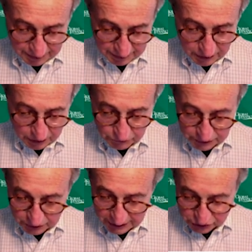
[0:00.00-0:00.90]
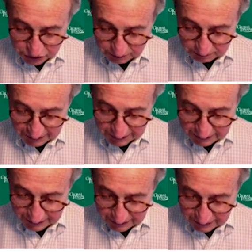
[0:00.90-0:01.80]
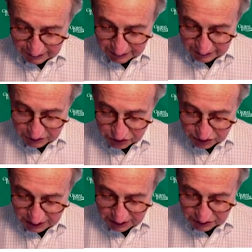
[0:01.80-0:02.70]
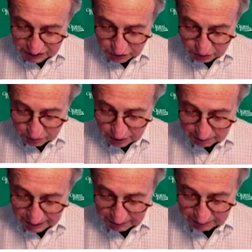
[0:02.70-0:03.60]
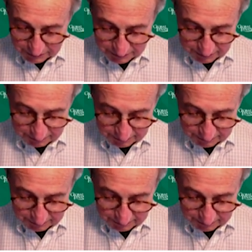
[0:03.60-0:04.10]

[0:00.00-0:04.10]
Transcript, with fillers: Gulf International Bank, digitizing Umrah payments,